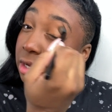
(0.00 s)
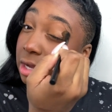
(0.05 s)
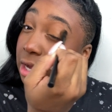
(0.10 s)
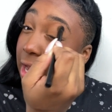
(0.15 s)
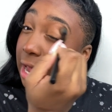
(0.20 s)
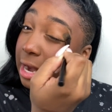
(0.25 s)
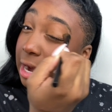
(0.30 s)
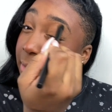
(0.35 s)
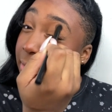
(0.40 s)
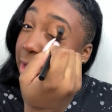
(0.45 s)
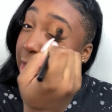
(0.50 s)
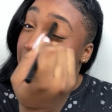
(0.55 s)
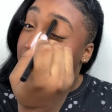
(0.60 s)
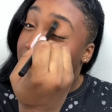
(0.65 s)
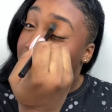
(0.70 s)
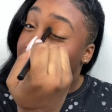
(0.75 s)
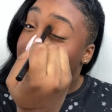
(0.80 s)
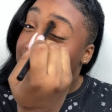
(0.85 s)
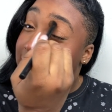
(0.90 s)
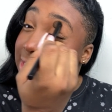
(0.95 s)
And I'm not
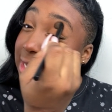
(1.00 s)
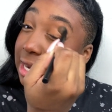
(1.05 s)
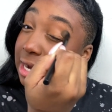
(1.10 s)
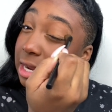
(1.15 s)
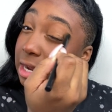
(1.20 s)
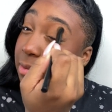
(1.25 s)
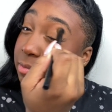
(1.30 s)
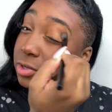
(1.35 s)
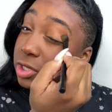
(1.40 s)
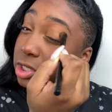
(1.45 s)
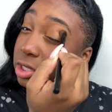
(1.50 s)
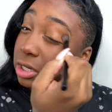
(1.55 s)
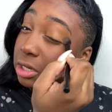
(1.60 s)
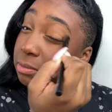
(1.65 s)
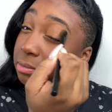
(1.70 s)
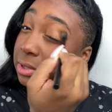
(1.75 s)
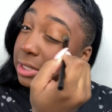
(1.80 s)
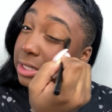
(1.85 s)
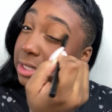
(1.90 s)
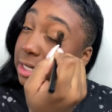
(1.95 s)
going to set it. I'm just going to
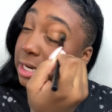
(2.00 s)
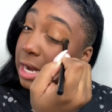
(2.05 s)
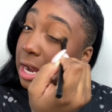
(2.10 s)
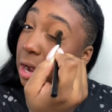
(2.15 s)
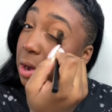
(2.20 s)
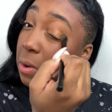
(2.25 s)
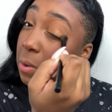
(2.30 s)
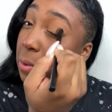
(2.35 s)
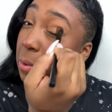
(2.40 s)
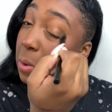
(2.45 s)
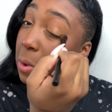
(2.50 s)
blend it out.